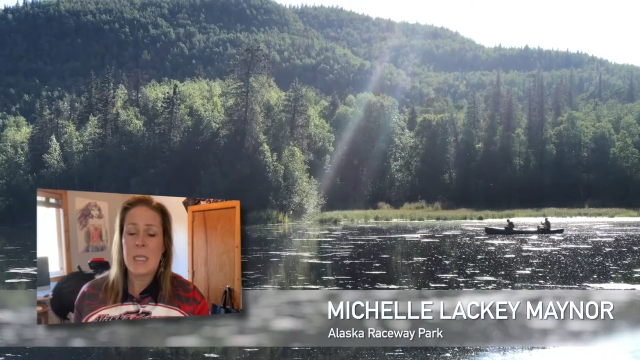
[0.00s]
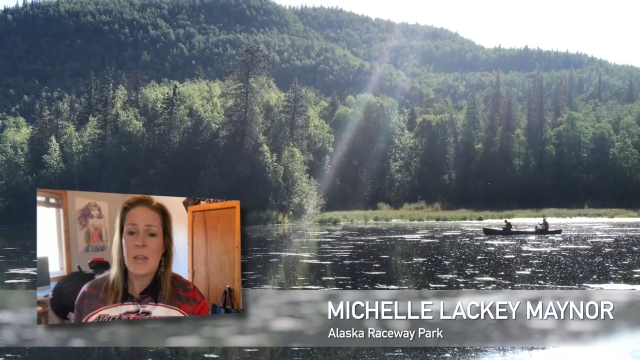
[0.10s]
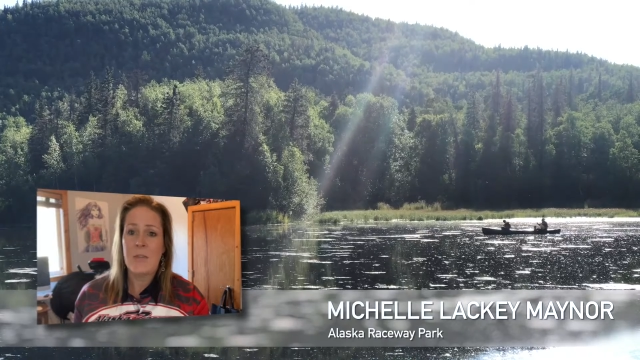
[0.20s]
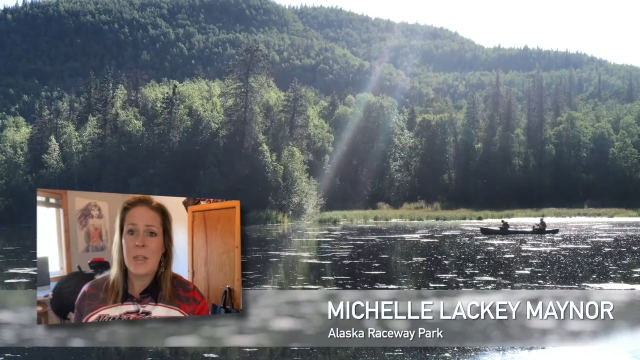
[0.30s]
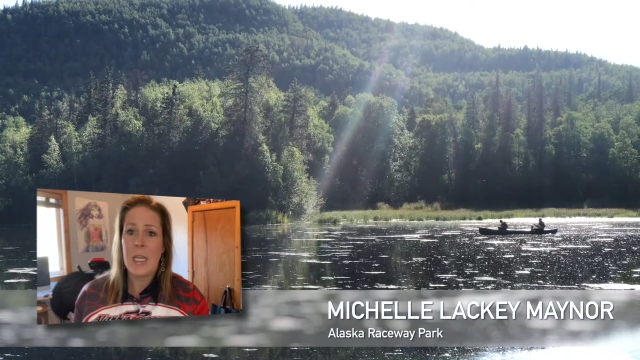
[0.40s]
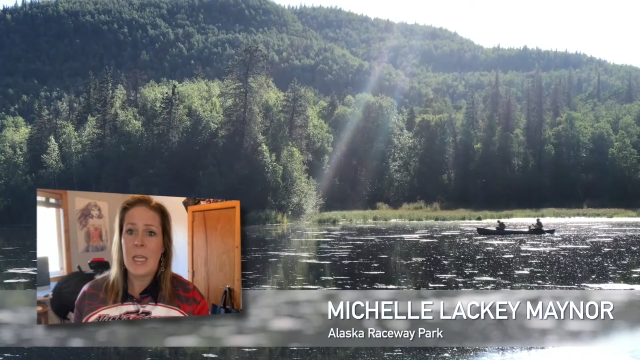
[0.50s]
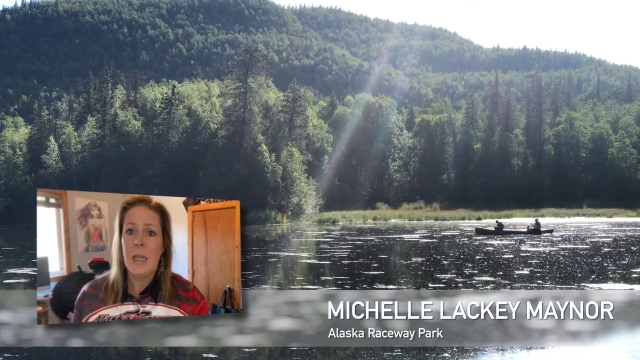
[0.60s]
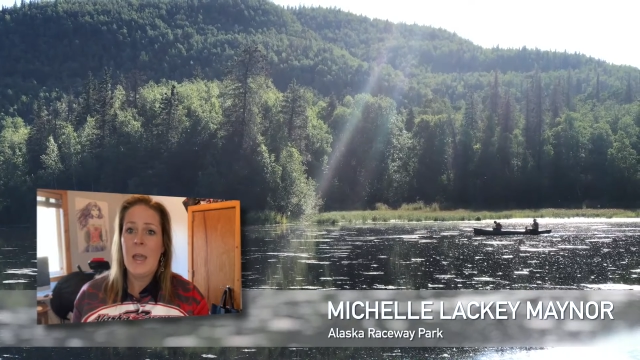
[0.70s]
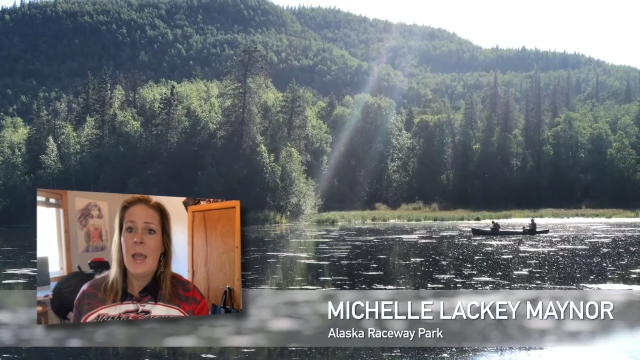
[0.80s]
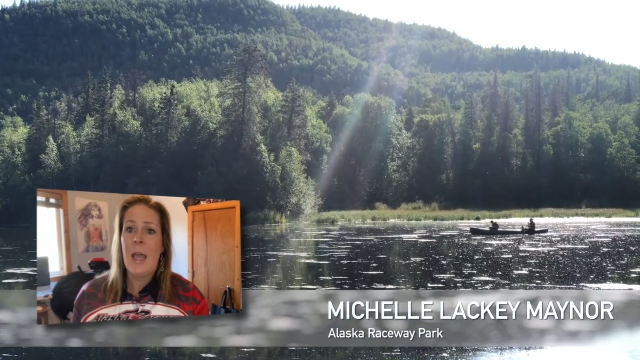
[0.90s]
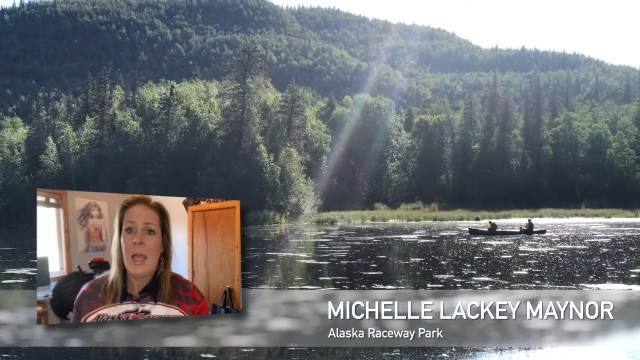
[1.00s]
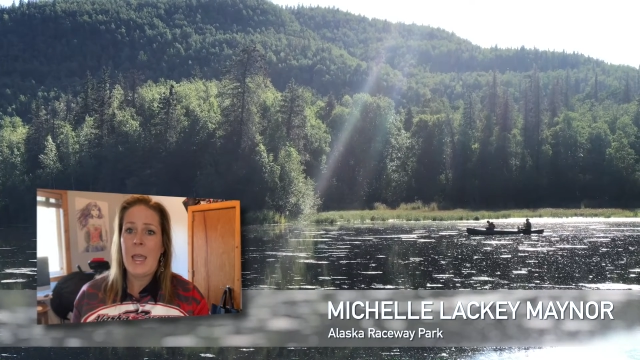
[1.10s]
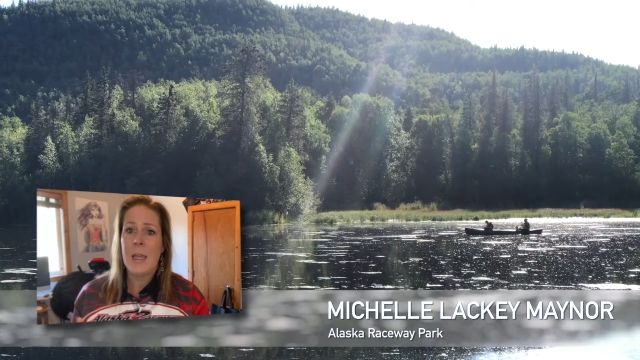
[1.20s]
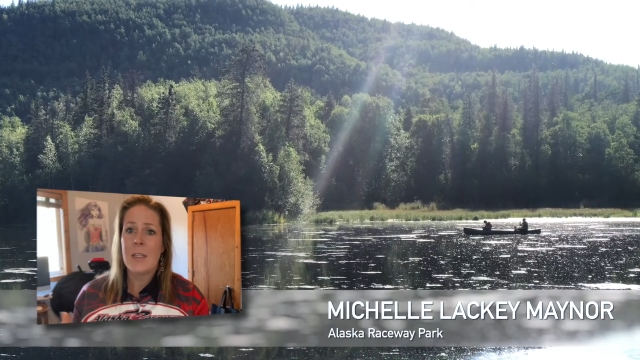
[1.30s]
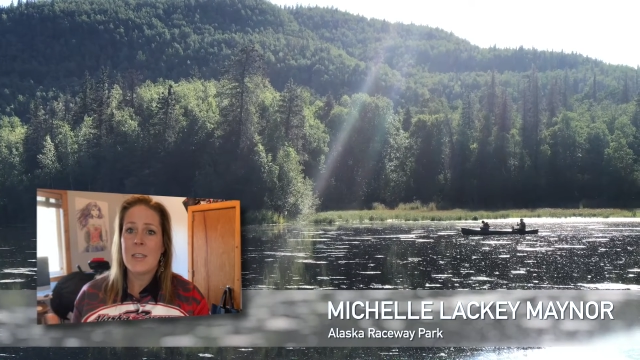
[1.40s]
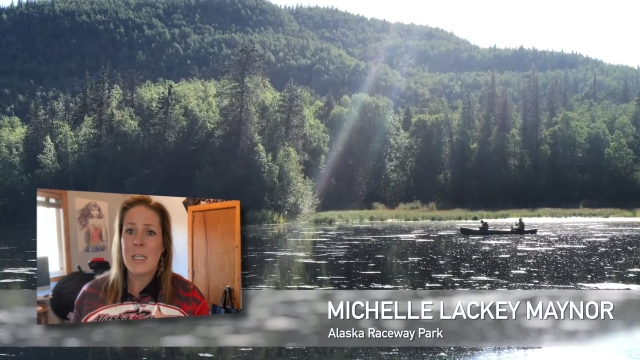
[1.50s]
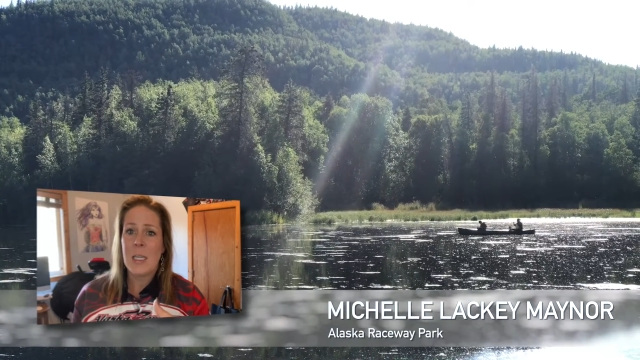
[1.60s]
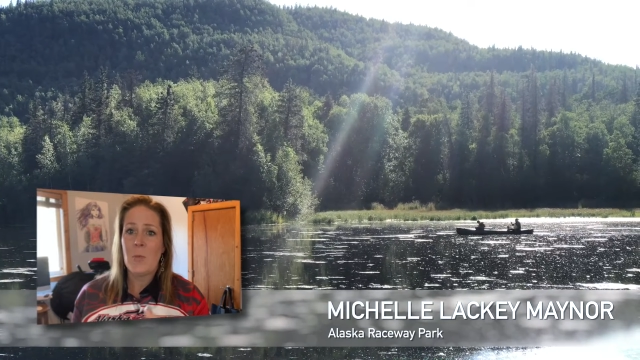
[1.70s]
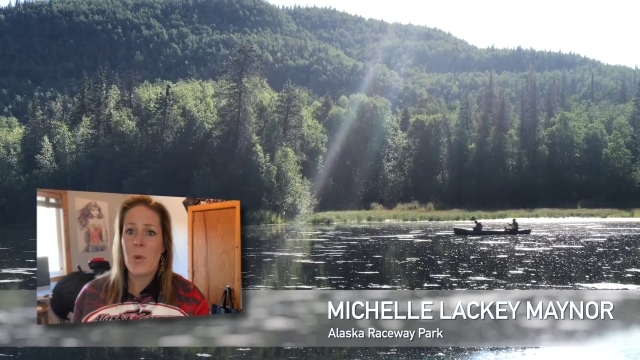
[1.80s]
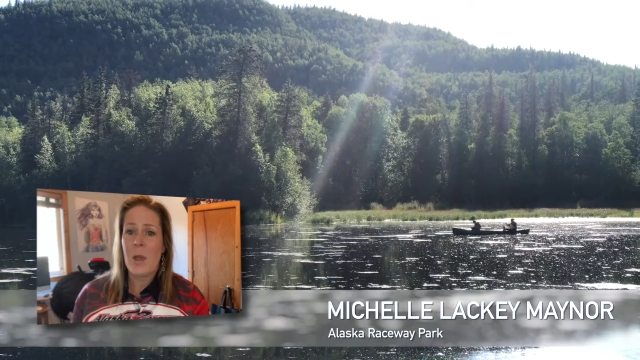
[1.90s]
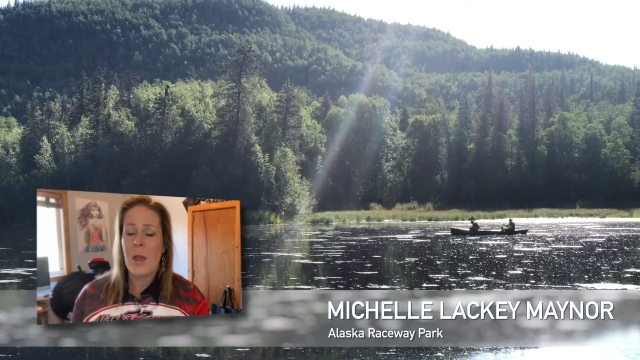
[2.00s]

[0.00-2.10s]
safely and keep